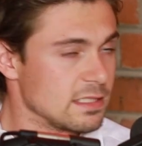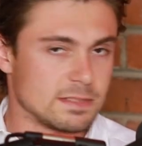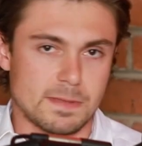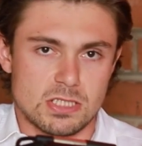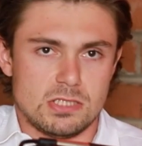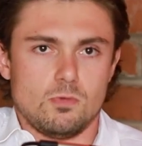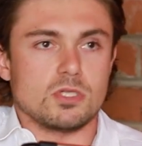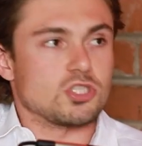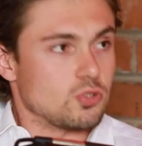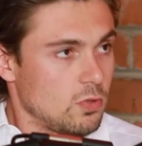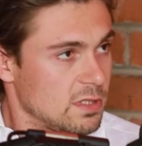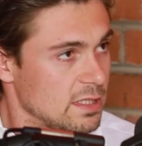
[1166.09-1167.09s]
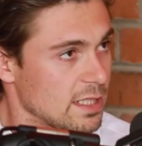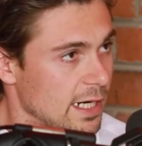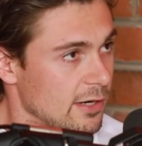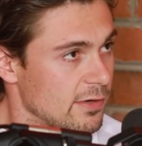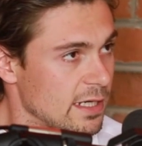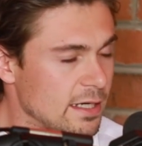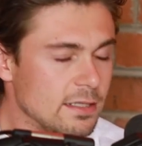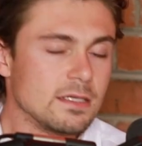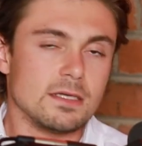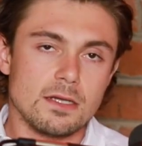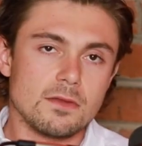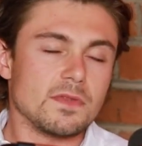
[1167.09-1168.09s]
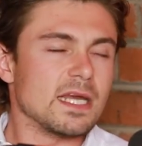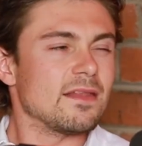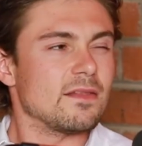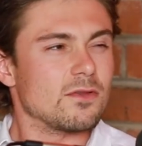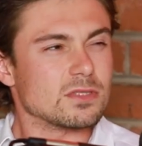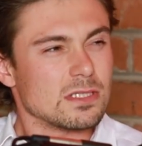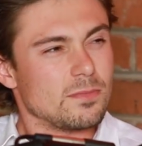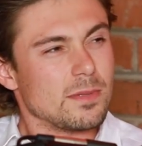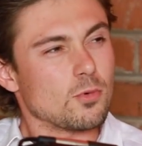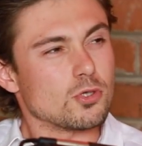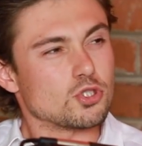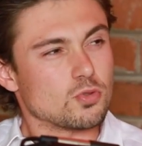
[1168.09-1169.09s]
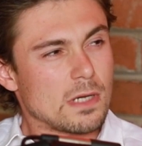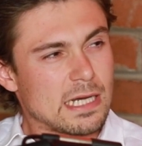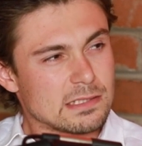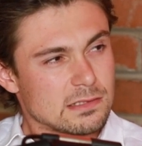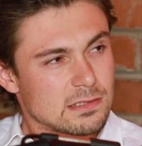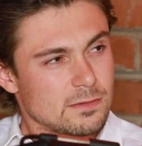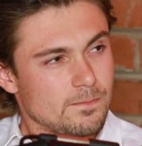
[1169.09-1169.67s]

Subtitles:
especially what's sold in the area, there's a little bit more trust.